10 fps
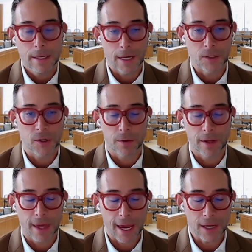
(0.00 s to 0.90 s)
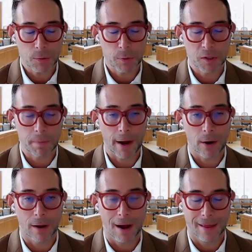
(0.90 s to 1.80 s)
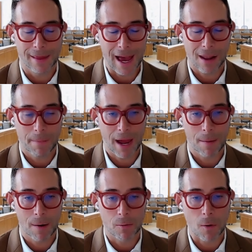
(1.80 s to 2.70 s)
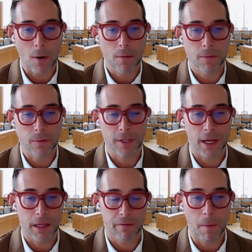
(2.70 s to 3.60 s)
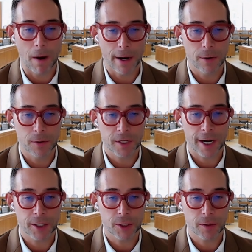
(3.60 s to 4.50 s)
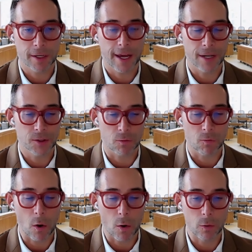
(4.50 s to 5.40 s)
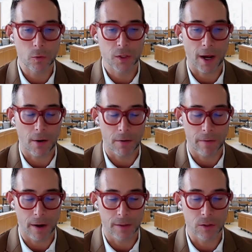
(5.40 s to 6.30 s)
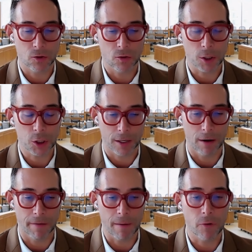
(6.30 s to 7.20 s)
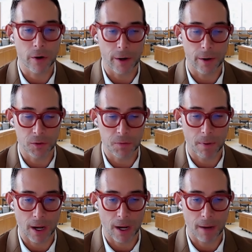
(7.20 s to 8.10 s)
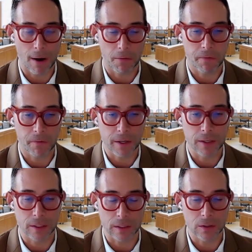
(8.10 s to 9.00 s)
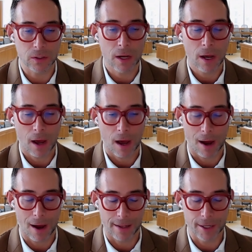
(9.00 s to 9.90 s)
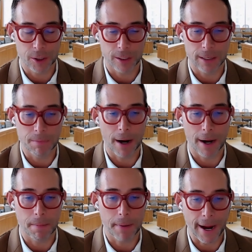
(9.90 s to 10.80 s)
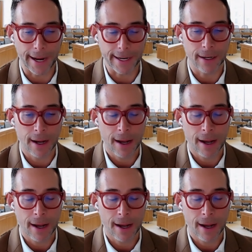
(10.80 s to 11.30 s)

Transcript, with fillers: Yeah, so the case was about uh, the Alabama wrongful death of a minor statute. The case arose out of uh, destruction of embryos by malfeasance, uh, allegedly by the bank.